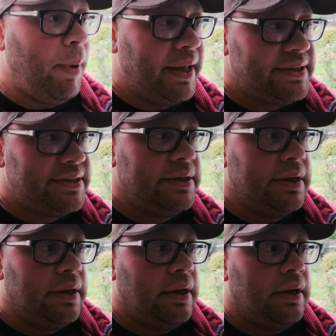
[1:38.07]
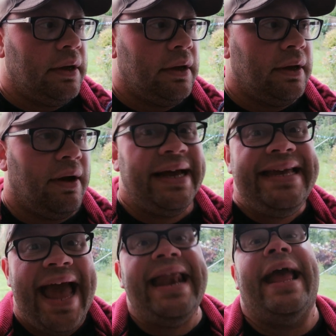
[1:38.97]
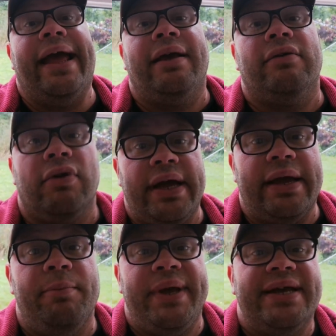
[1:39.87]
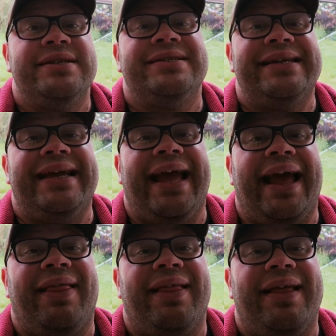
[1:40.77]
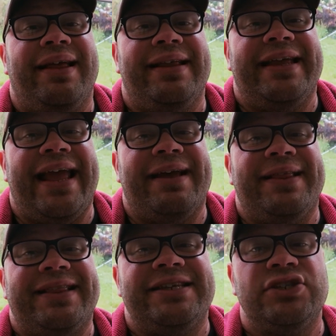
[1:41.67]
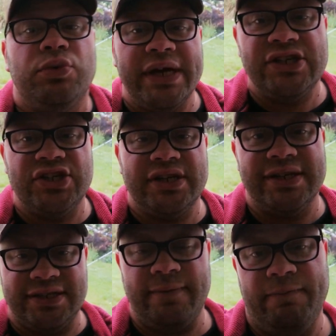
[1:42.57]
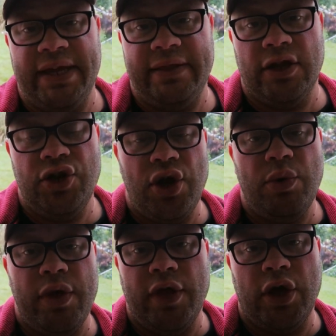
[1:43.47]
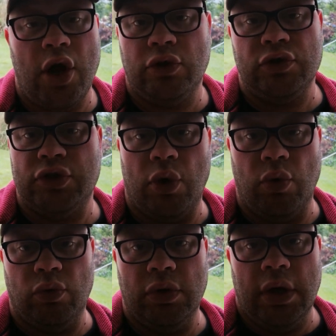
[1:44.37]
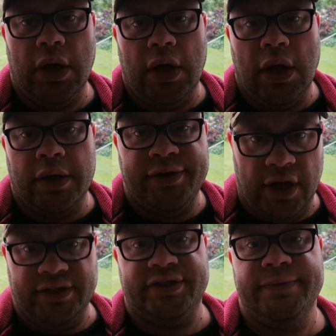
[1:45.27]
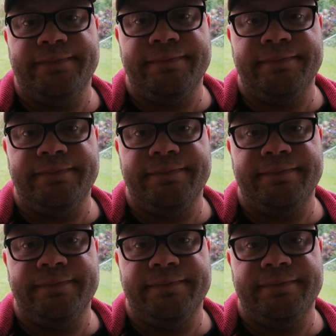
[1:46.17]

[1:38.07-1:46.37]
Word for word: But I get it, right? Because the Switch does something that no other console does.